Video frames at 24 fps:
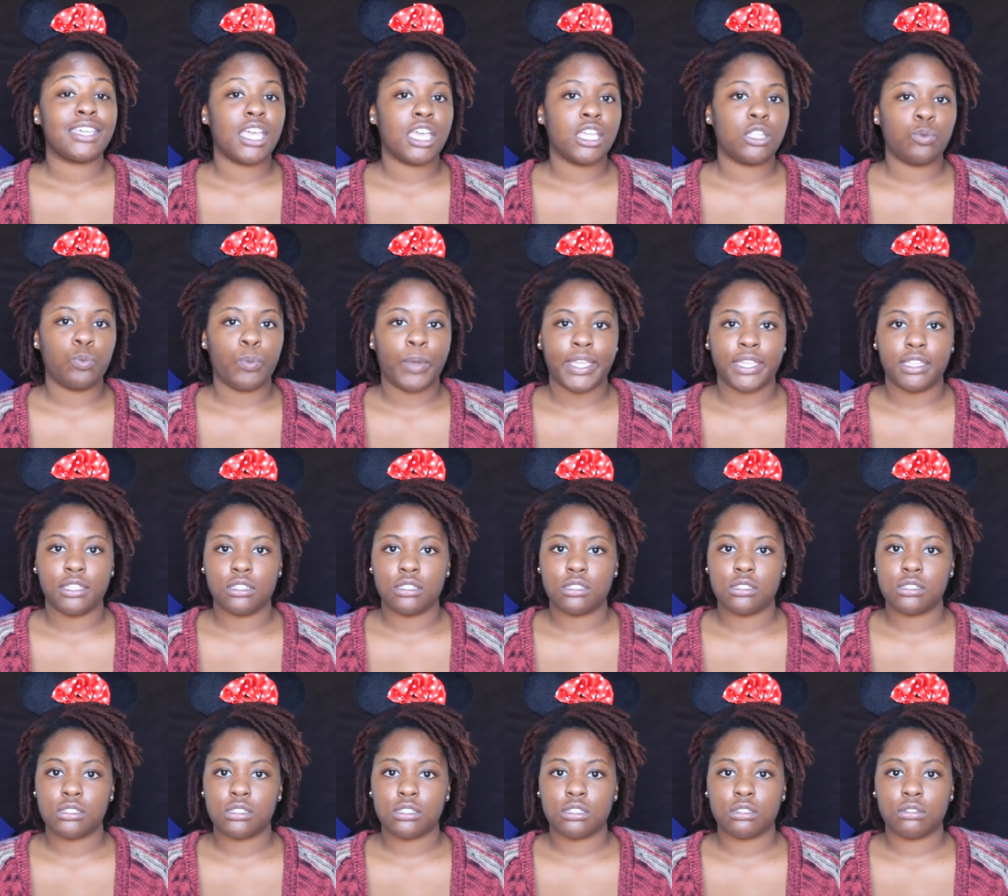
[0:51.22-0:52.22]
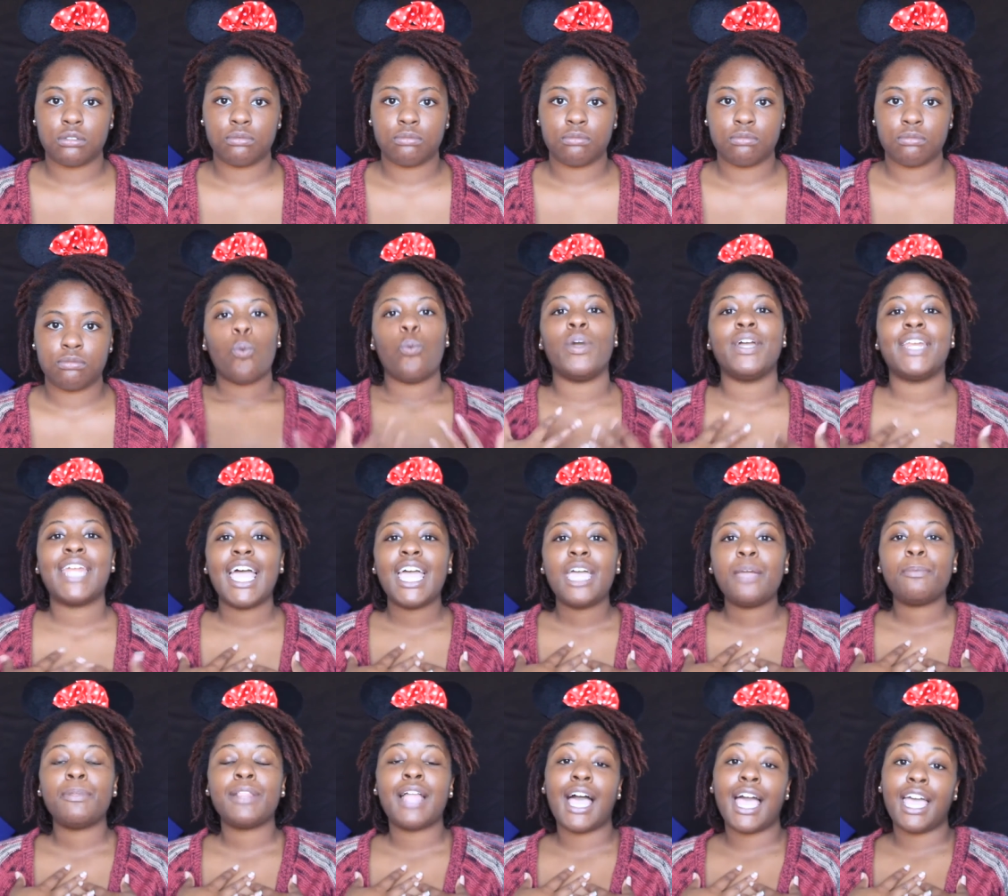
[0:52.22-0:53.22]
and wait. When
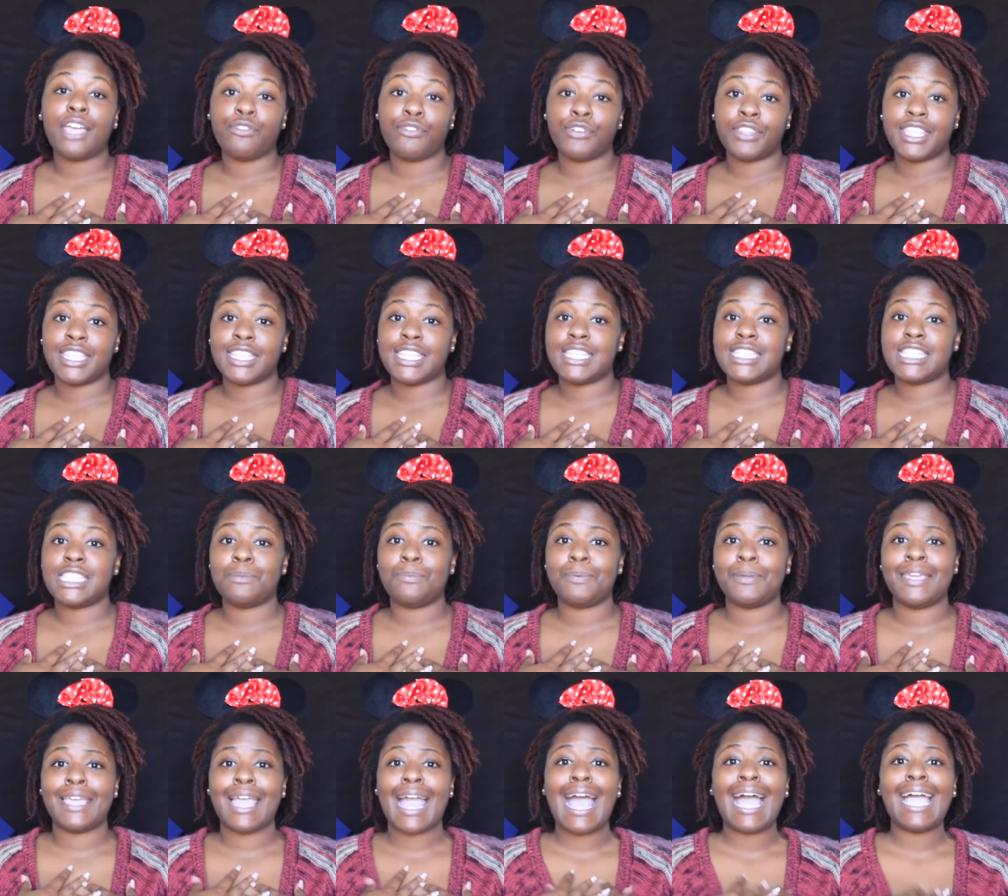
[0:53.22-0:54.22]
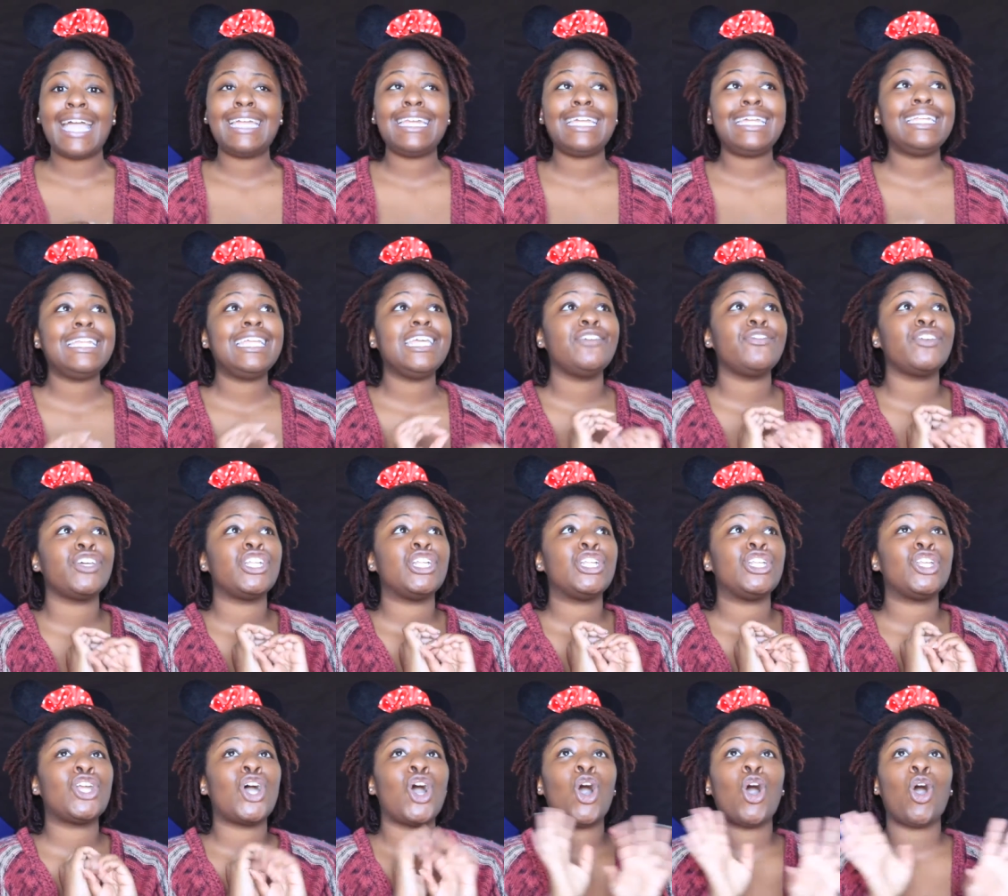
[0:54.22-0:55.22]
I applied for the DCP, I didn't
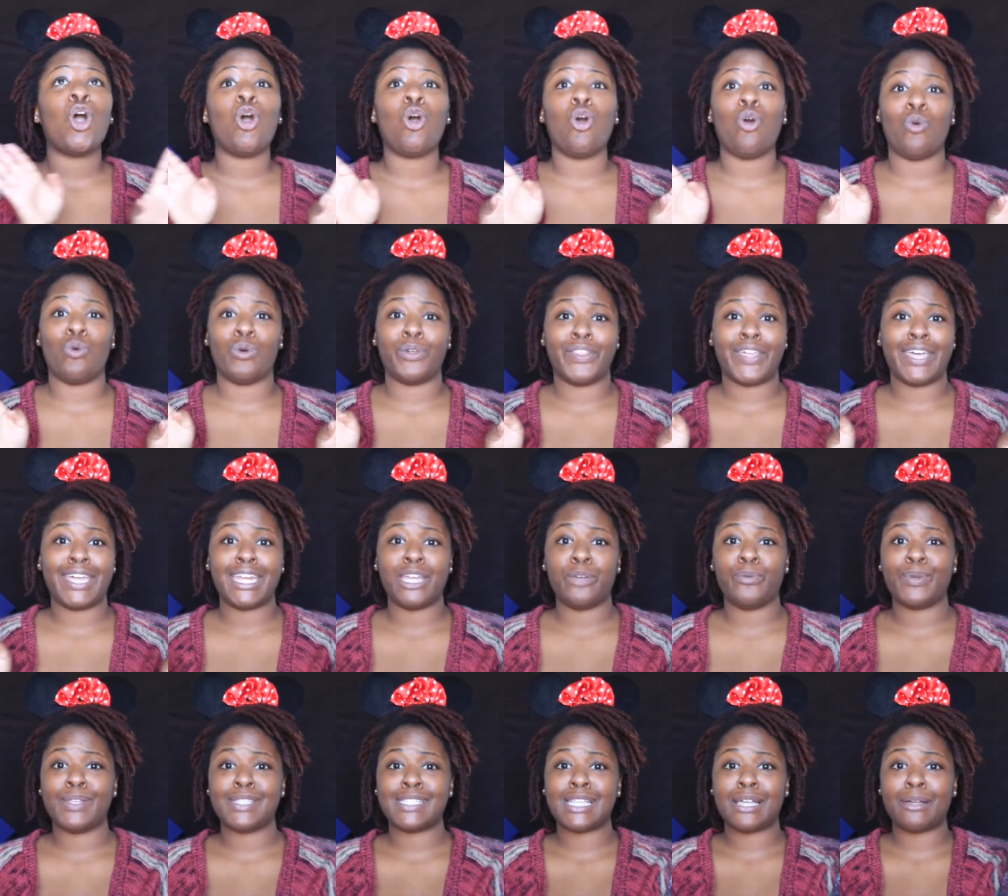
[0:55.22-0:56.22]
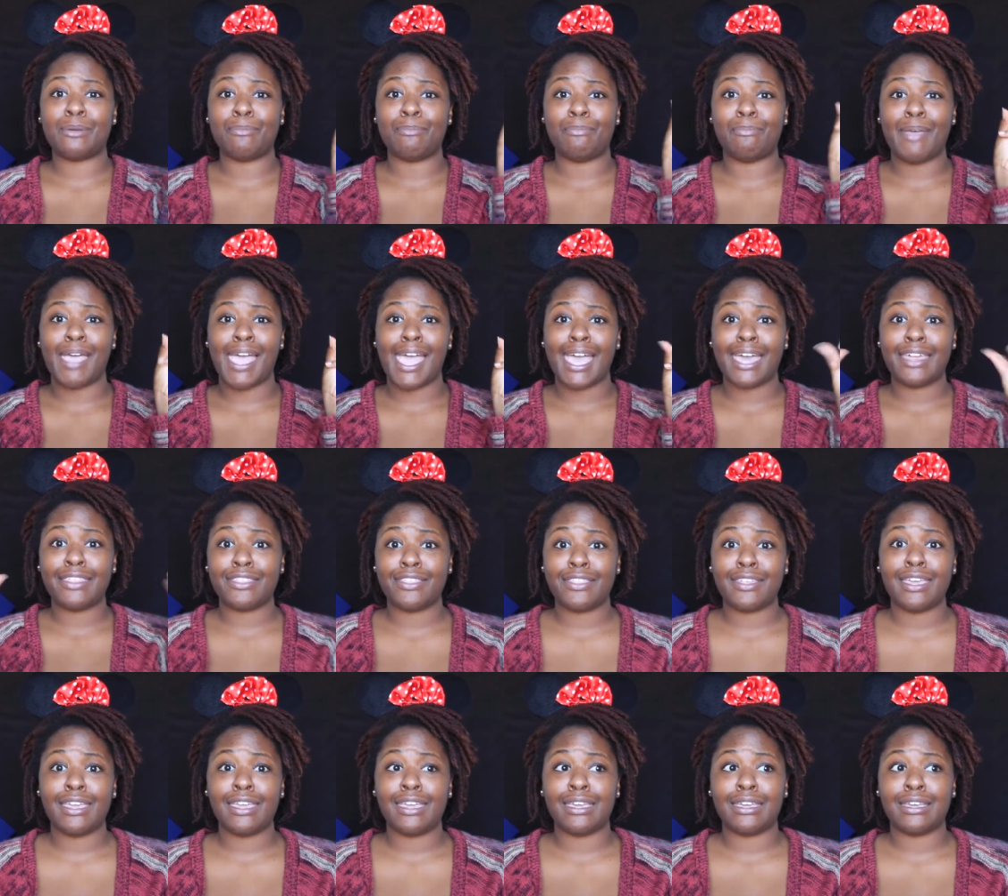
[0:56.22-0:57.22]
even know that it was a bad
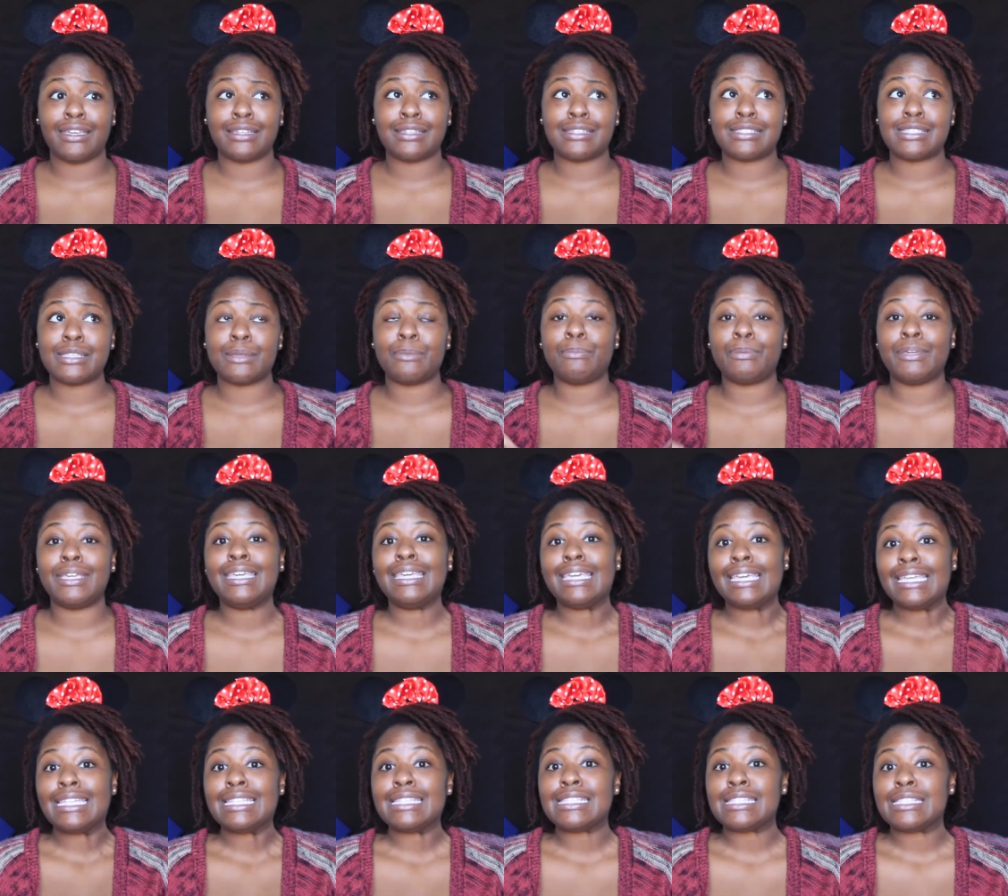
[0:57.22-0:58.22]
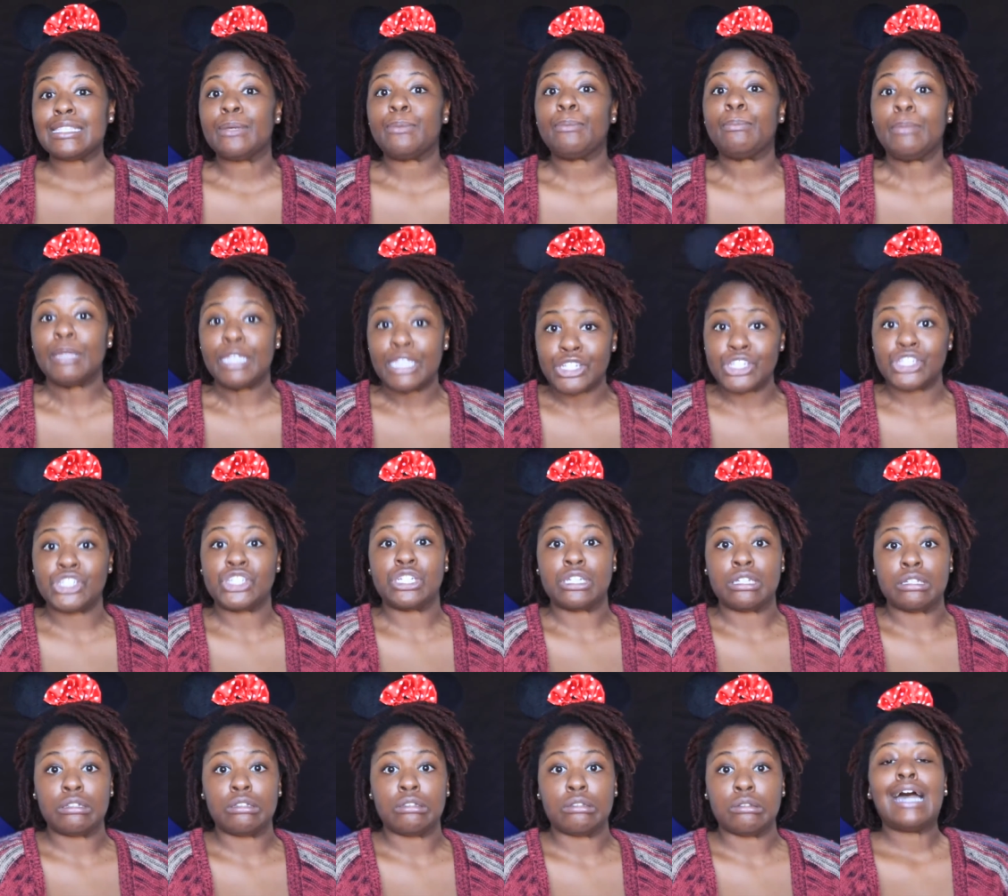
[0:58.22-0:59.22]
thing to be in submission
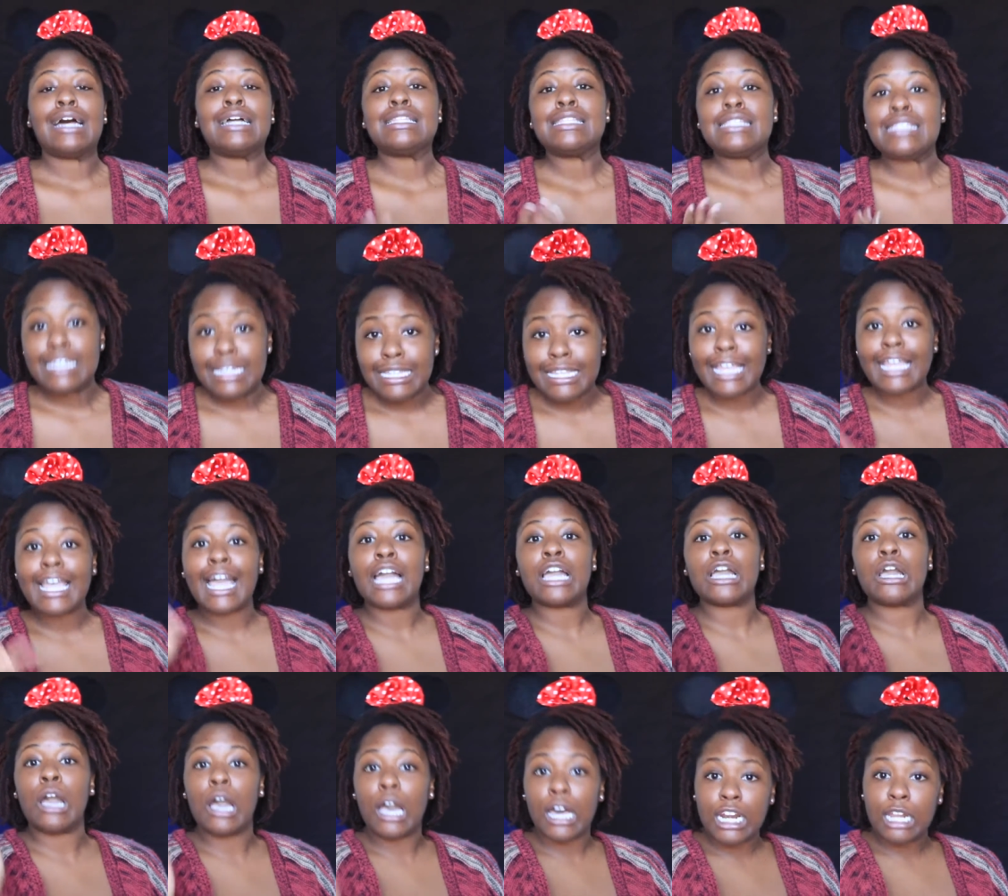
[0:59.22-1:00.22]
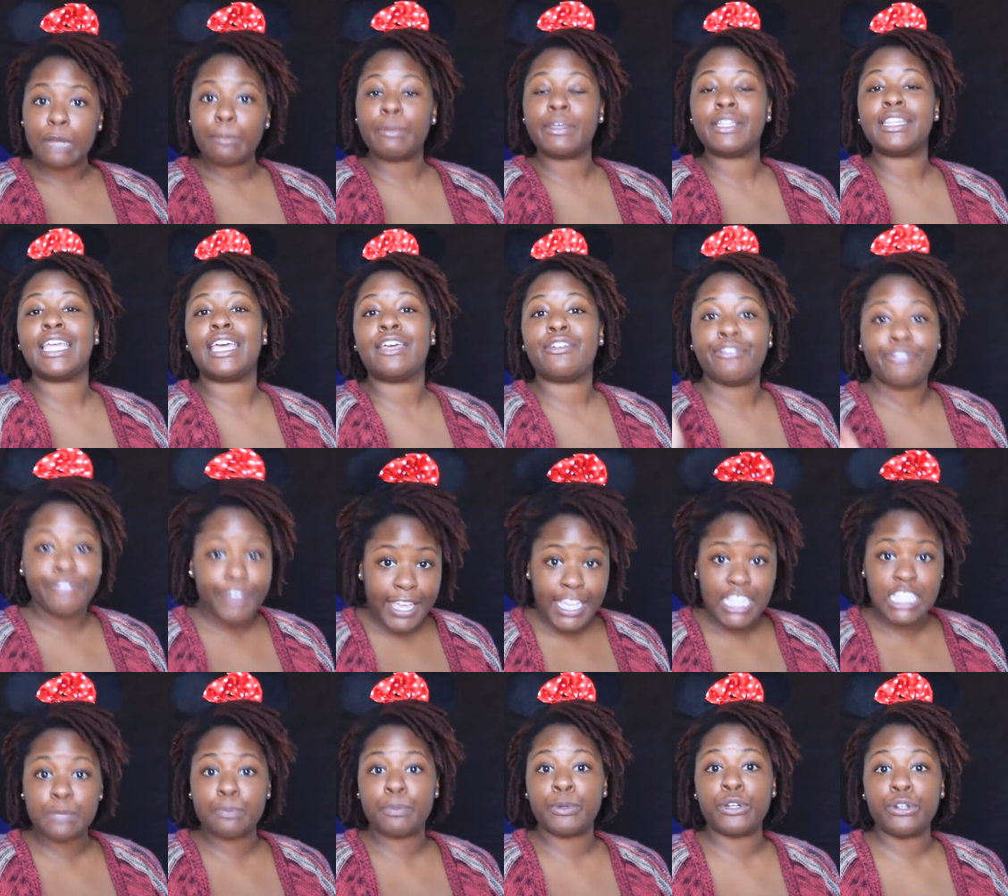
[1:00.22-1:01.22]
until I got caught up in that
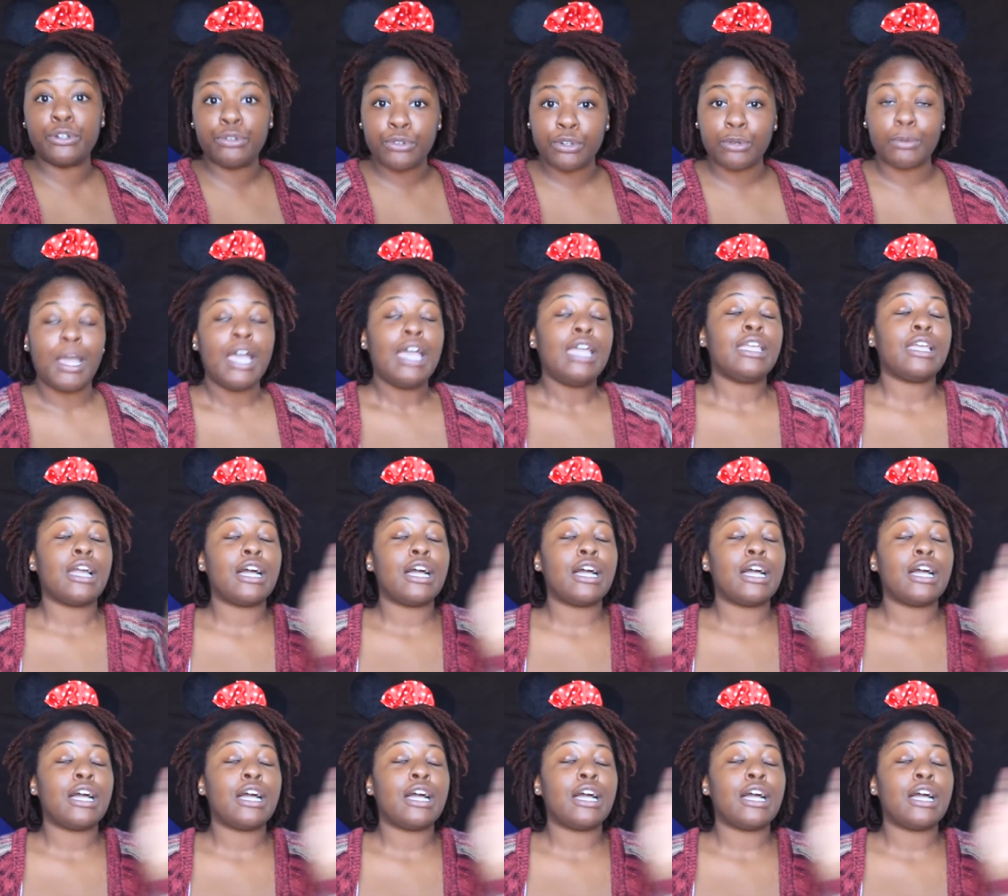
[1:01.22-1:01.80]
Facebook group.